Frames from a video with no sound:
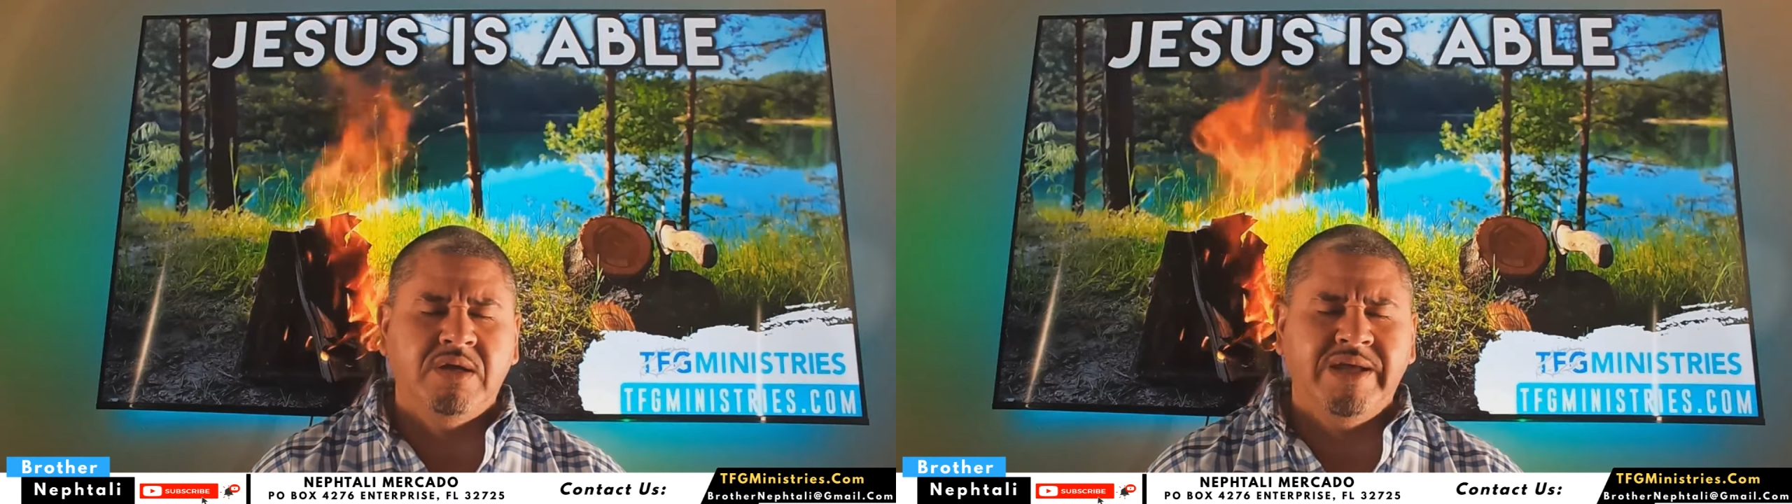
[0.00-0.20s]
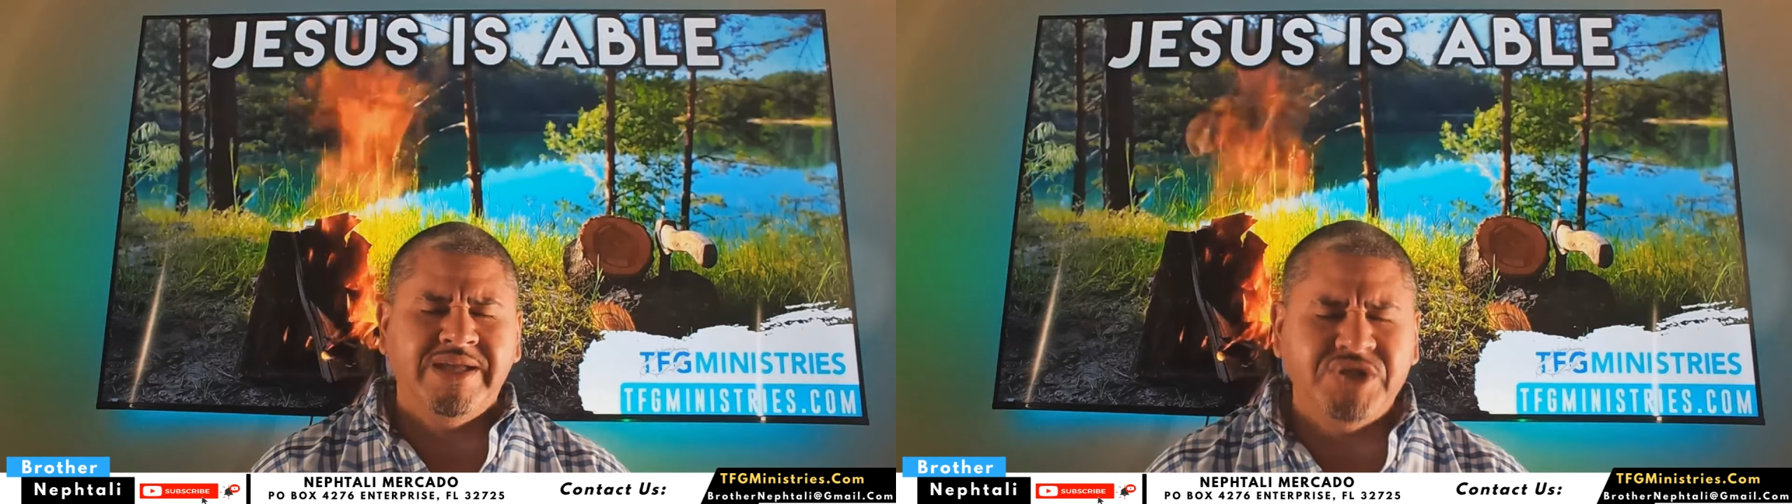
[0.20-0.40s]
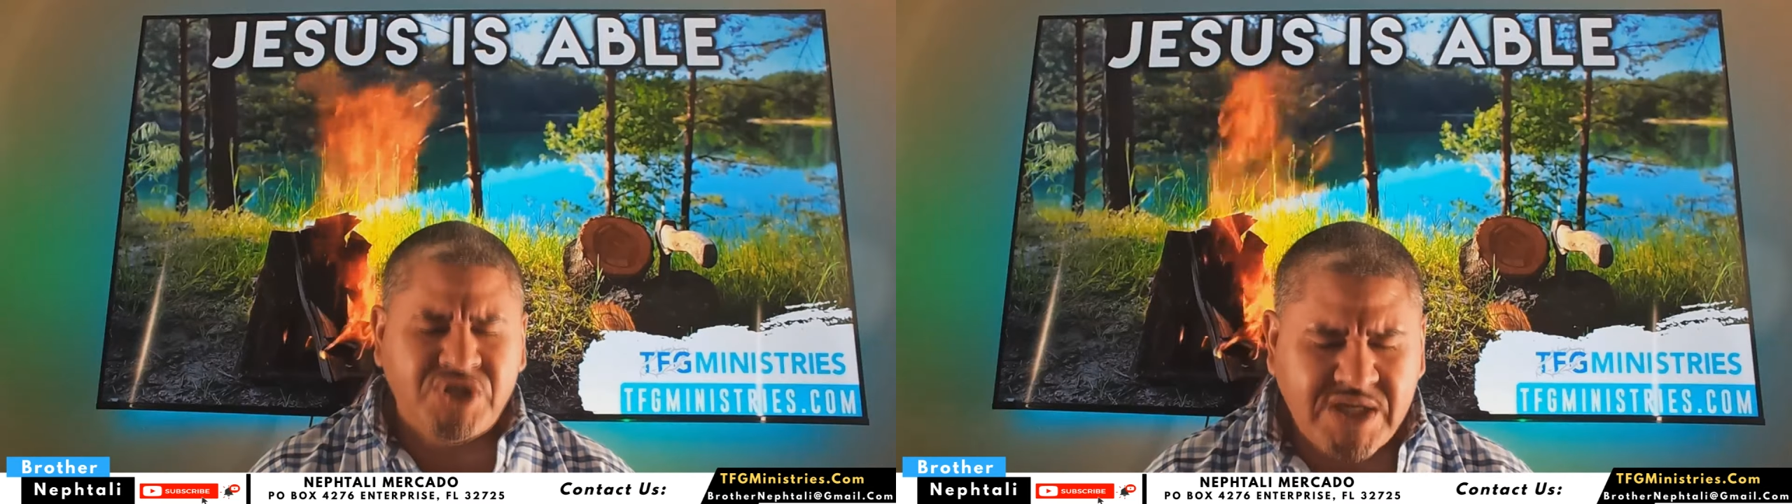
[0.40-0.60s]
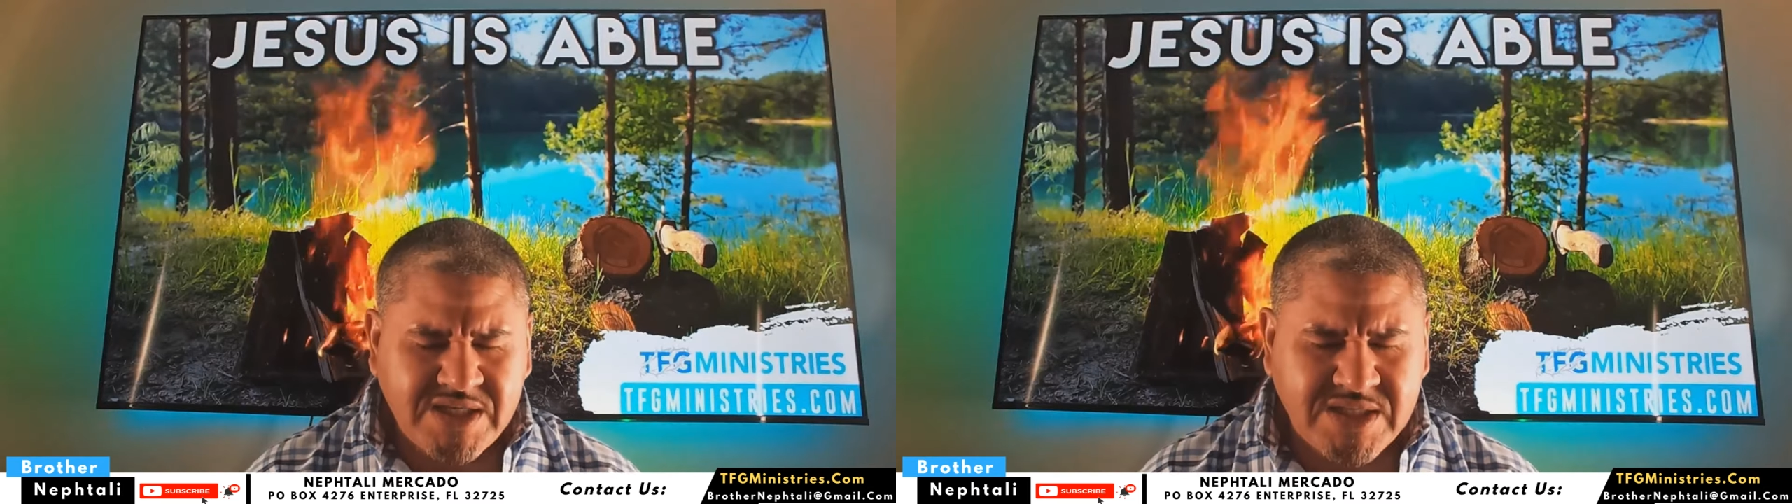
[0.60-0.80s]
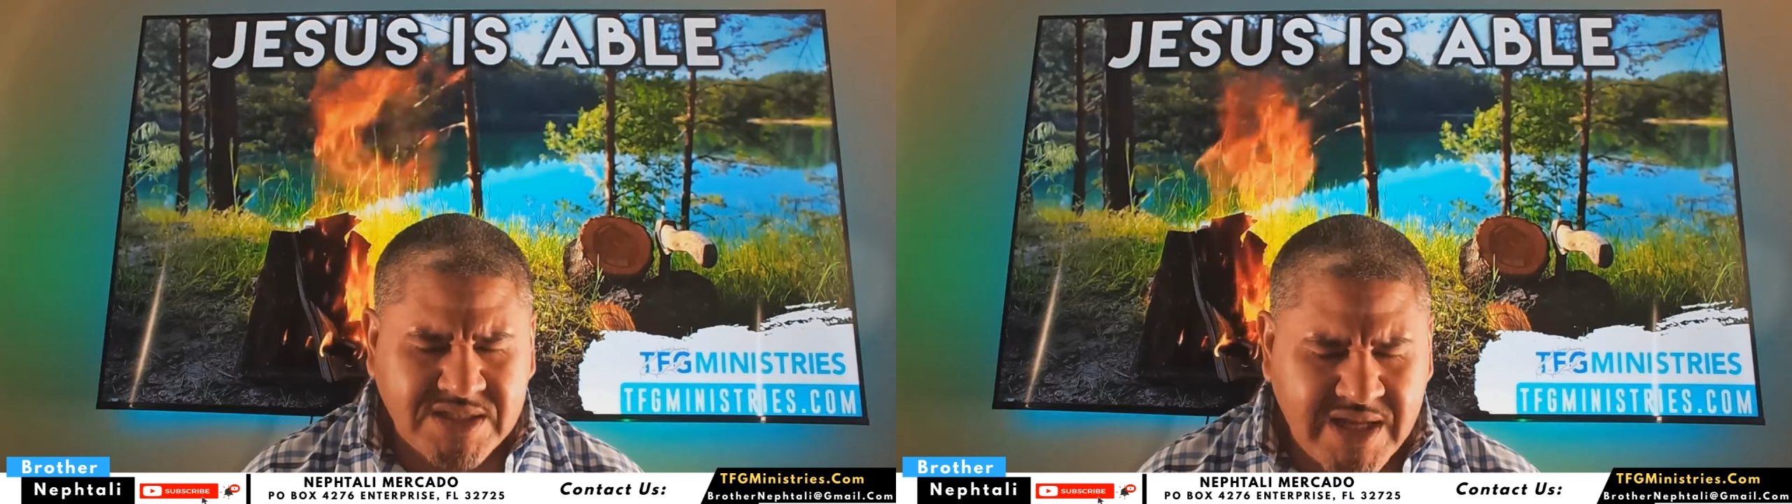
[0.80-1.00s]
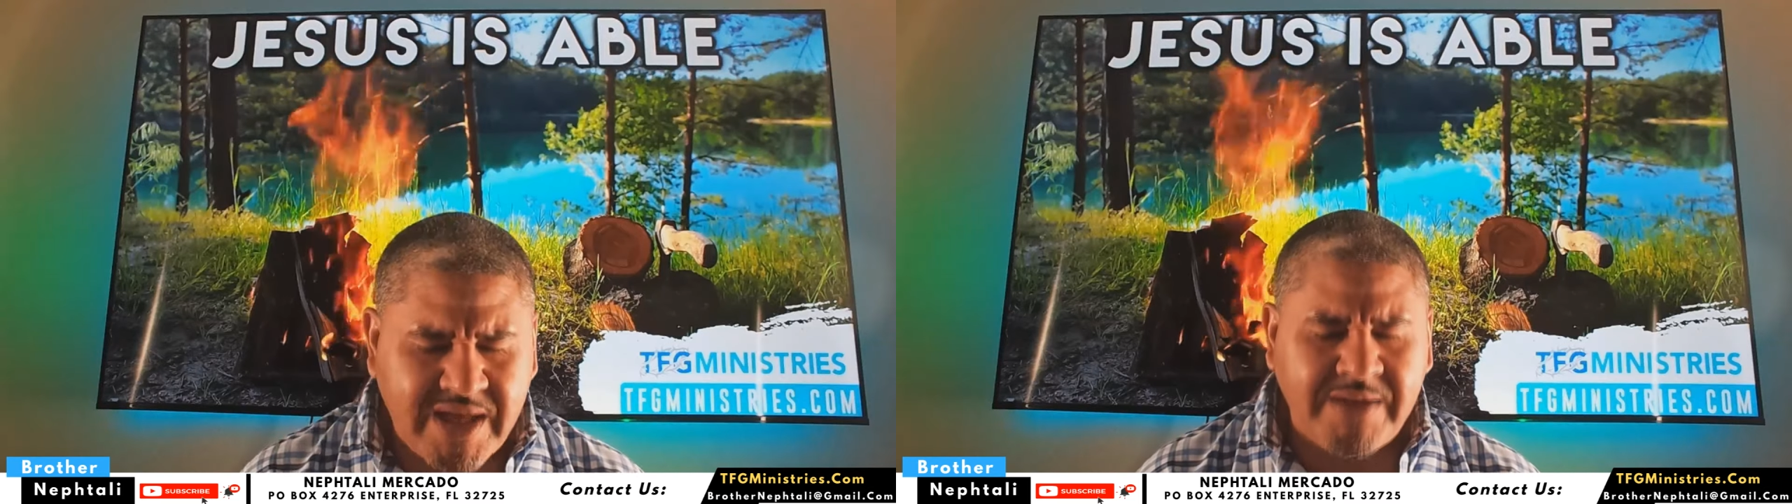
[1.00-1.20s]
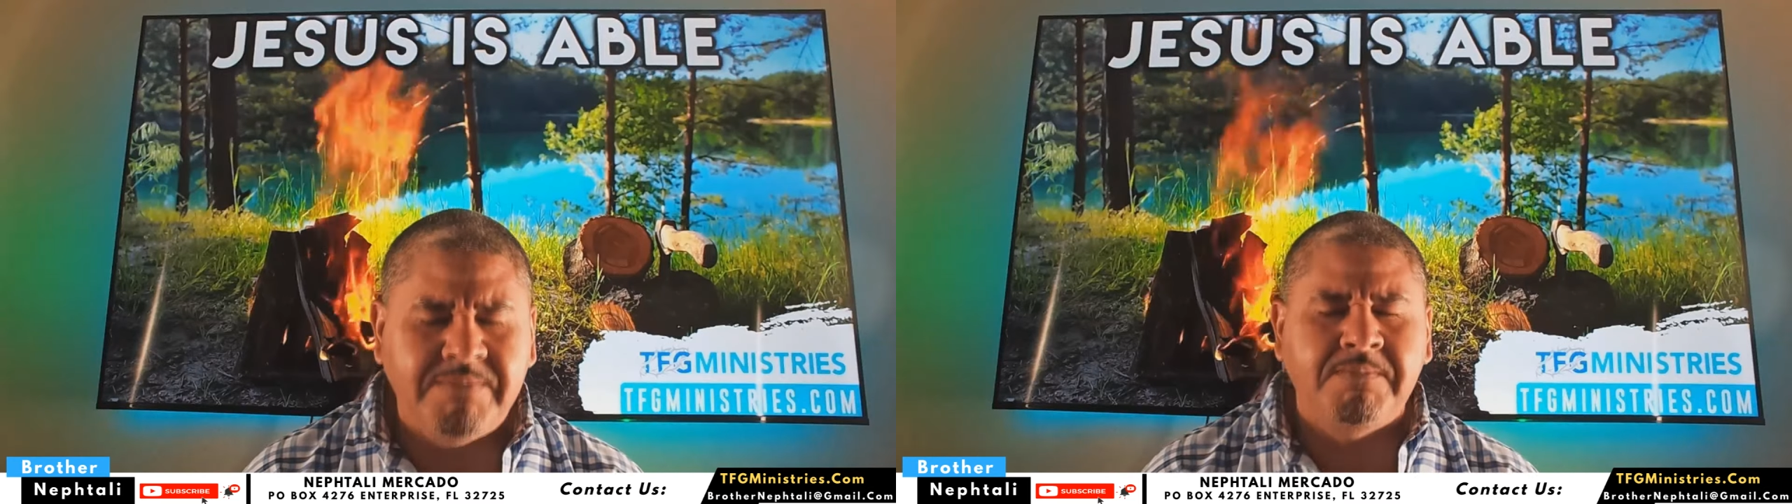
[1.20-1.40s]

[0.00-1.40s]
In Jesus' name,